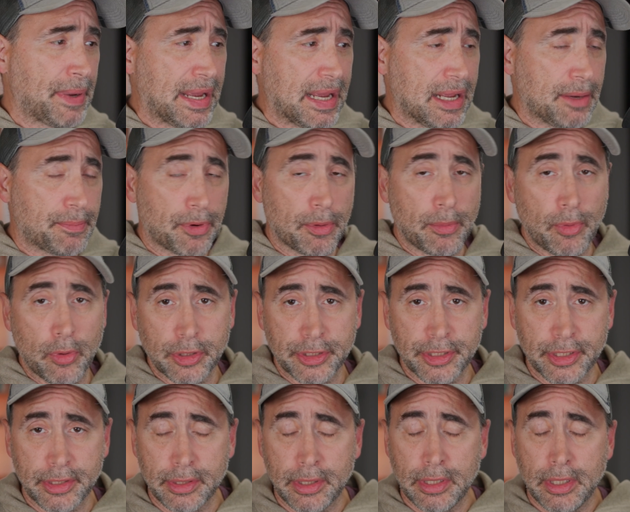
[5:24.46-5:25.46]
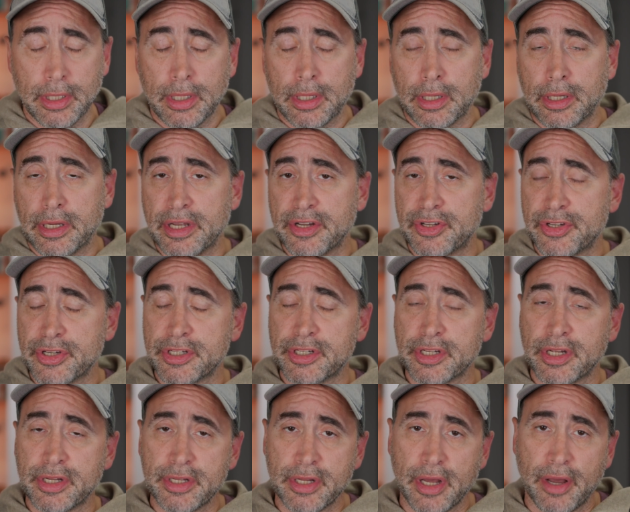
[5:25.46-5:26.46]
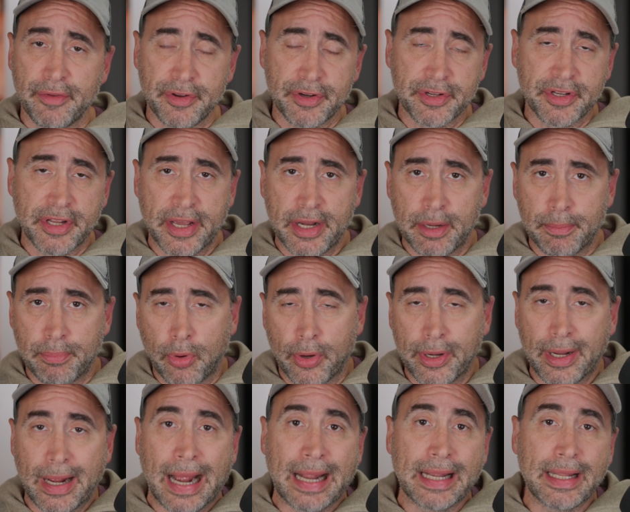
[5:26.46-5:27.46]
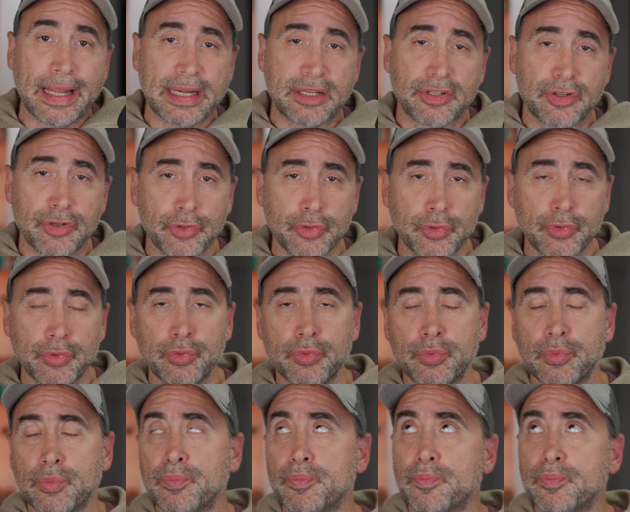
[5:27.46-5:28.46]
paid promotion. It's just another data point. I like to